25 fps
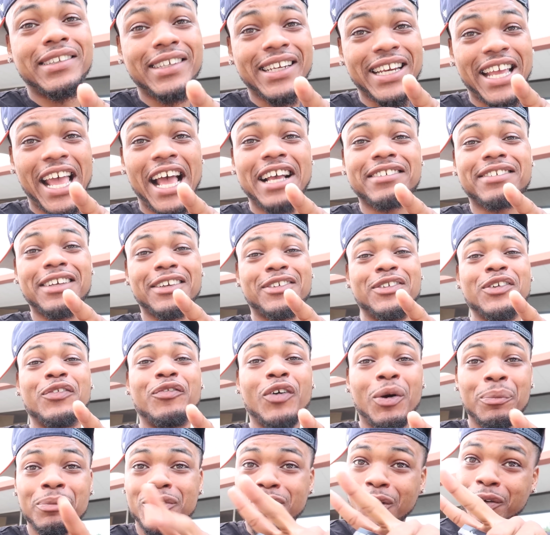to the gas station, you
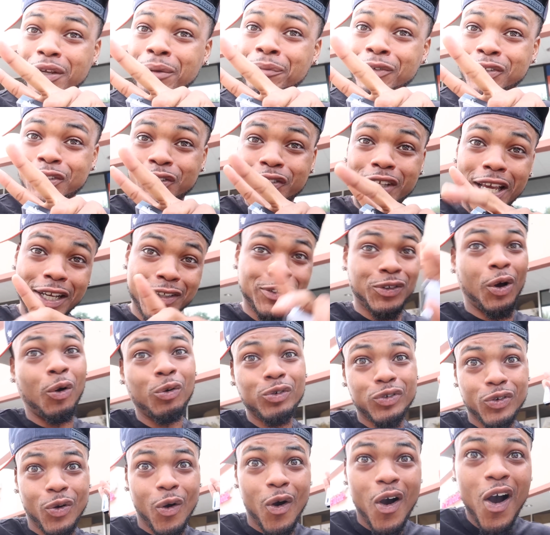feel me? So give me two seconds, don't
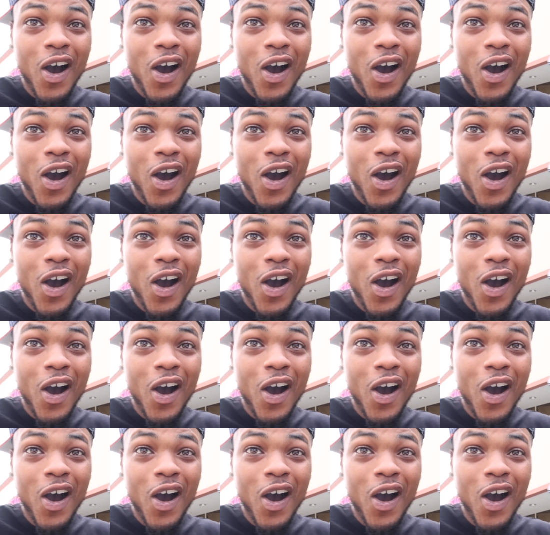score